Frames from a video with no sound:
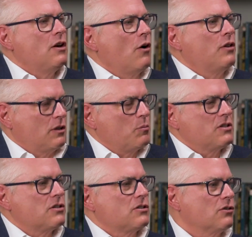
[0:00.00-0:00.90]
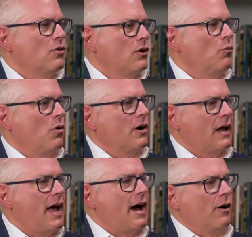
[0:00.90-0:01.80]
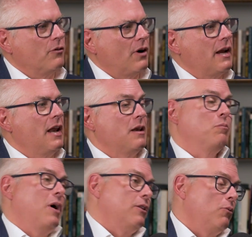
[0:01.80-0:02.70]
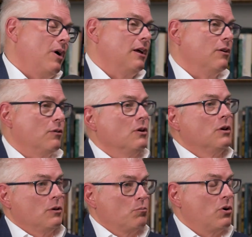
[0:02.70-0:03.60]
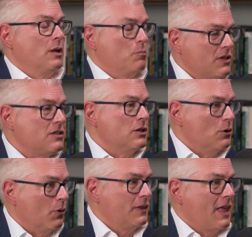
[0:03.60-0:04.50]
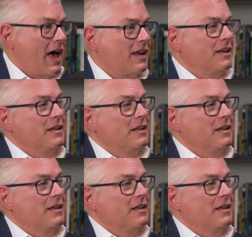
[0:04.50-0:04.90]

know that the business is going to work out, right? And by the way, you're pretty busy doing that.